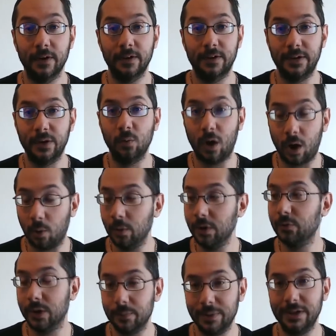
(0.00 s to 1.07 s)
Do you always
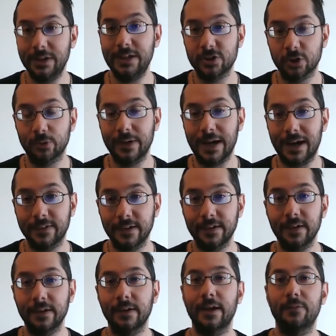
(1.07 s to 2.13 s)
want to be knee-jerk
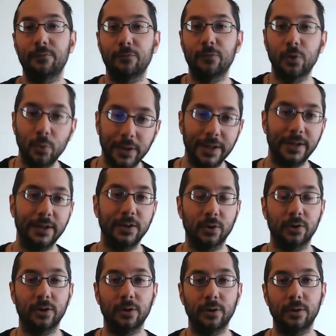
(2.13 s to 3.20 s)
reacting and ruining
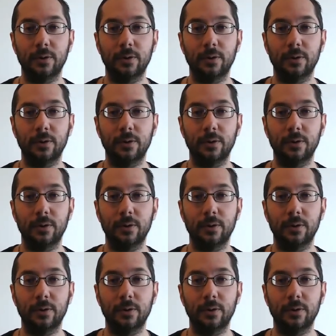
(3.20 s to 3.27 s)
your